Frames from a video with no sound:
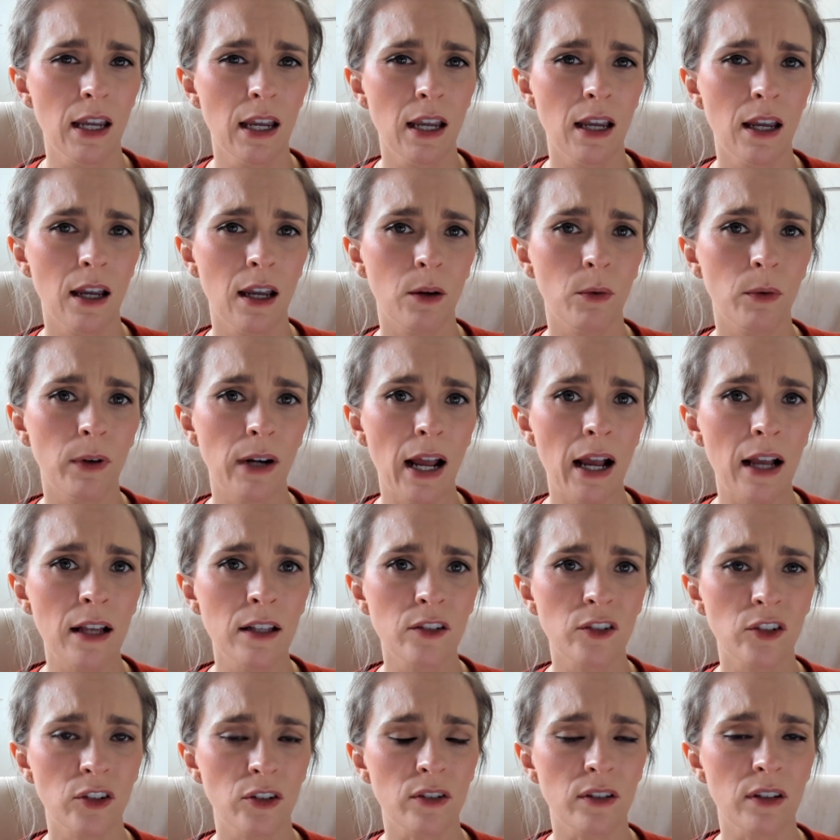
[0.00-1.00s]
I would
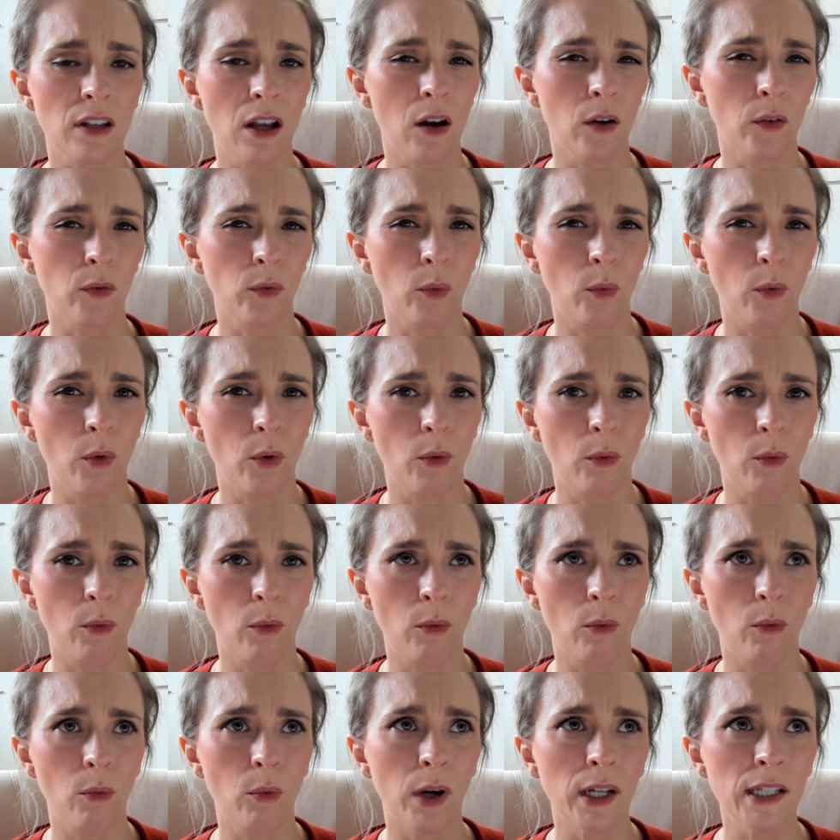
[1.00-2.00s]
ask yourself, well,
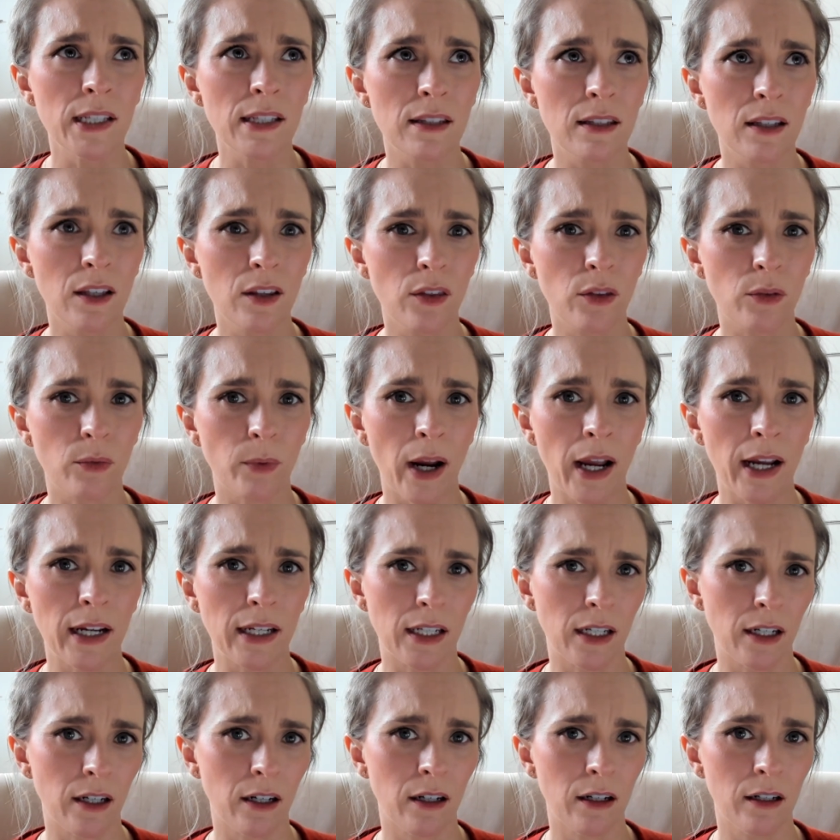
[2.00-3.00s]
what's the threat
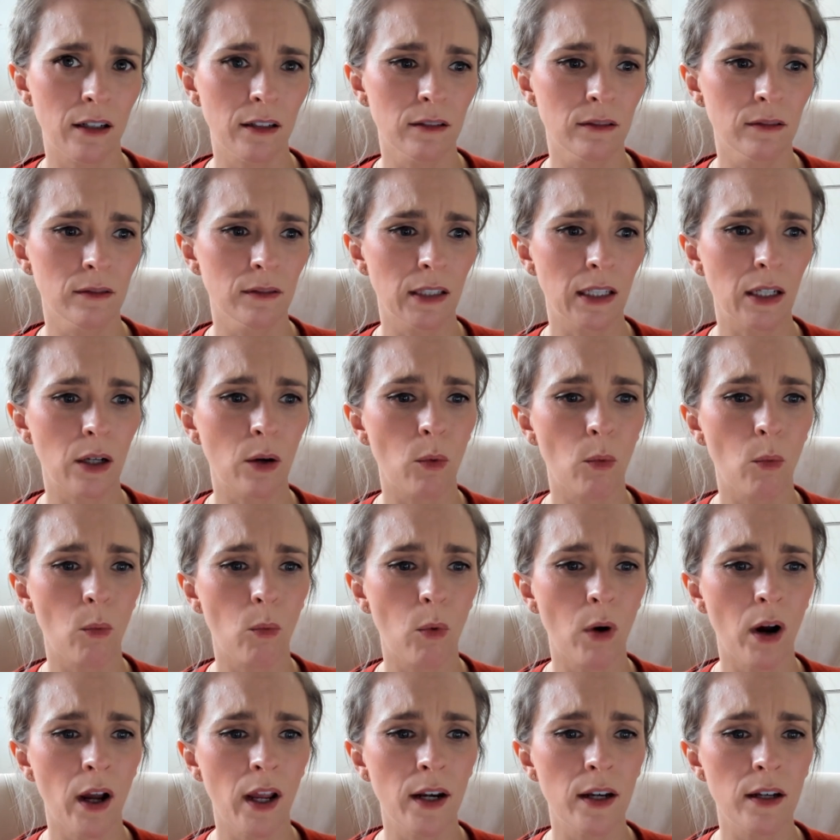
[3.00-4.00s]
here? Like
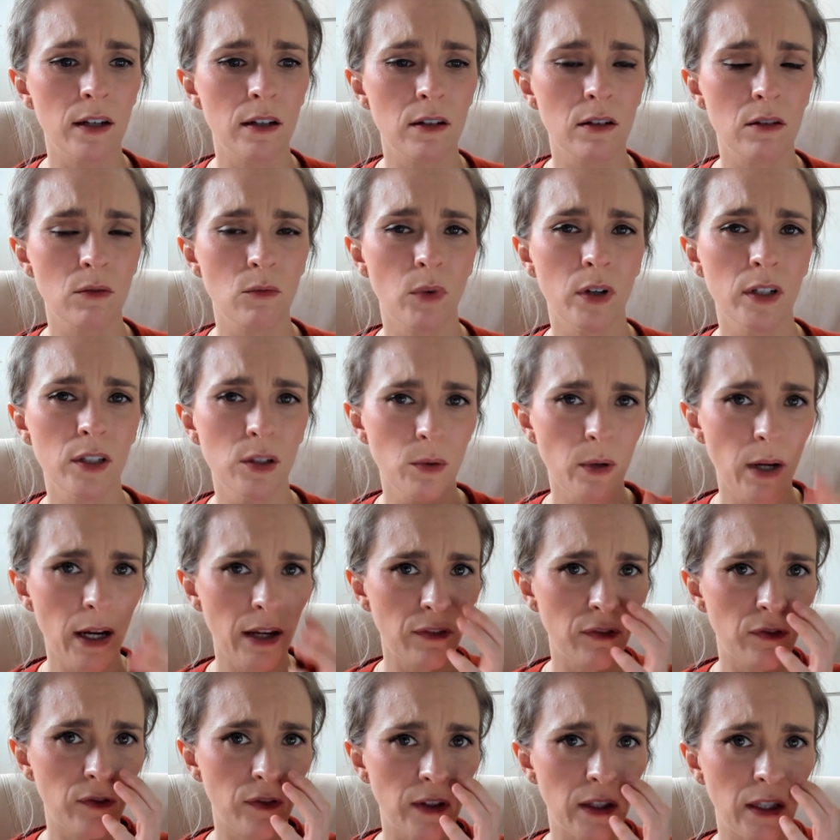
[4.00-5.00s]
what do I
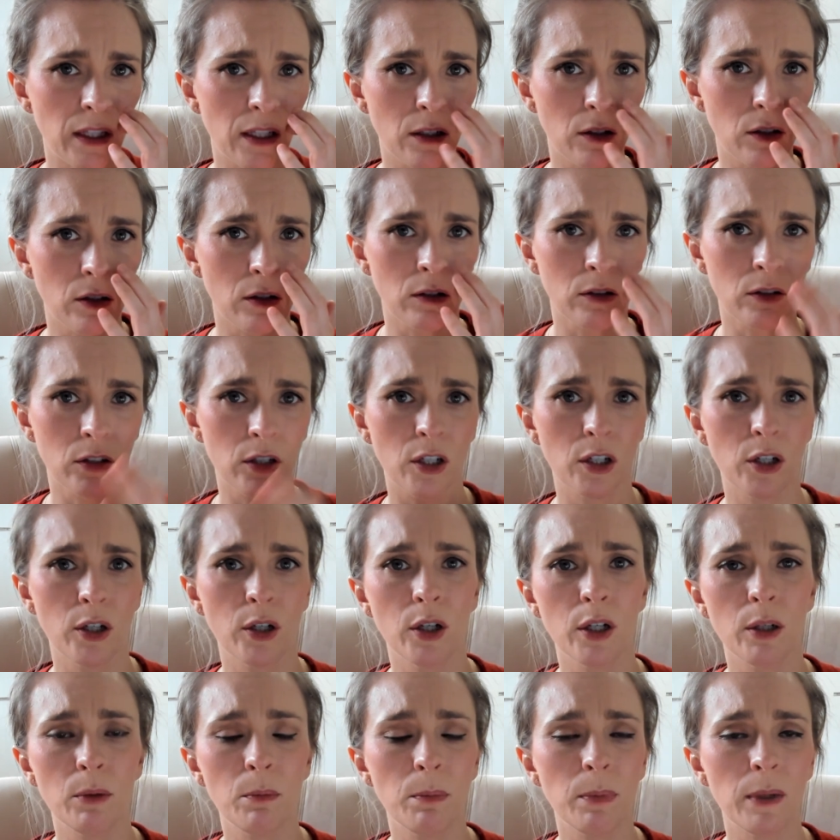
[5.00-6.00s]
feel
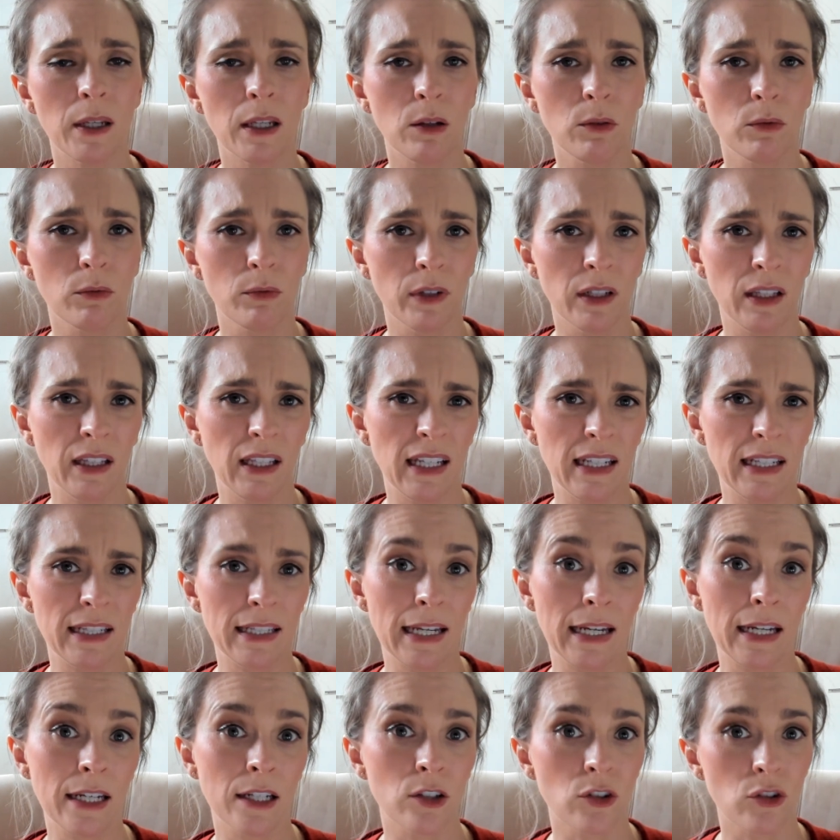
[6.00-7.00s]
could be really
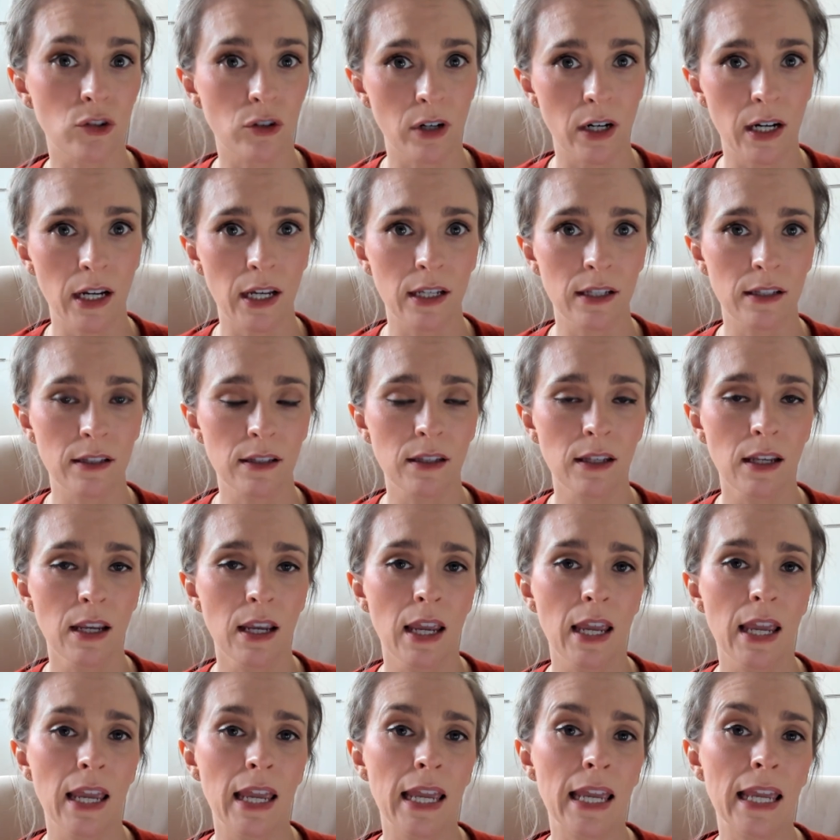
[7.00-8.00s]
dangerous
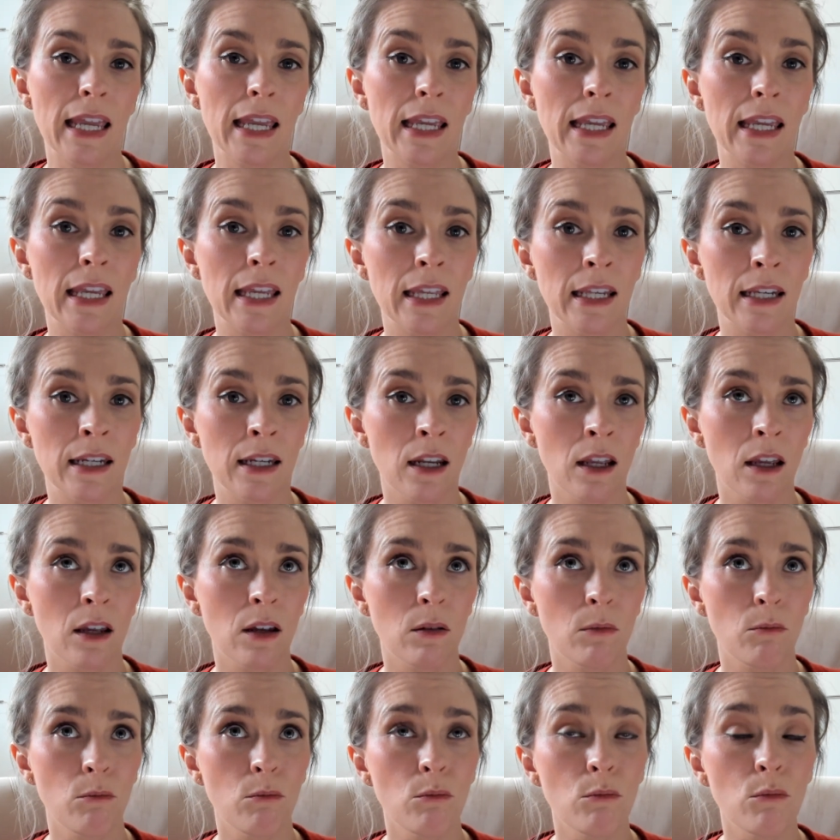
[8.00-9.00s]
in
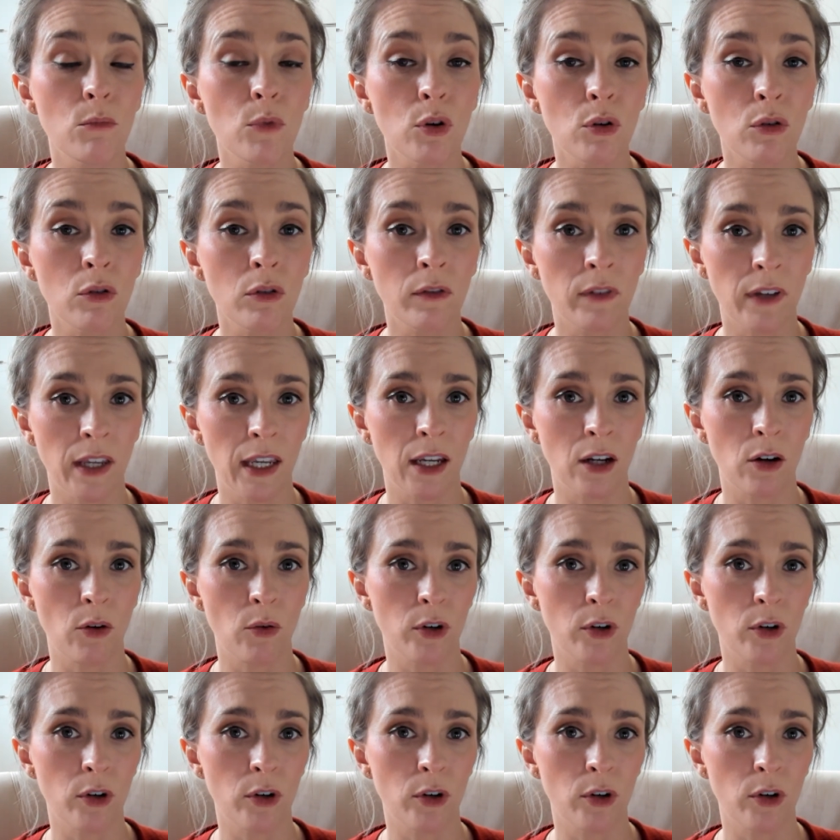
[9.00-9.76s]
moving or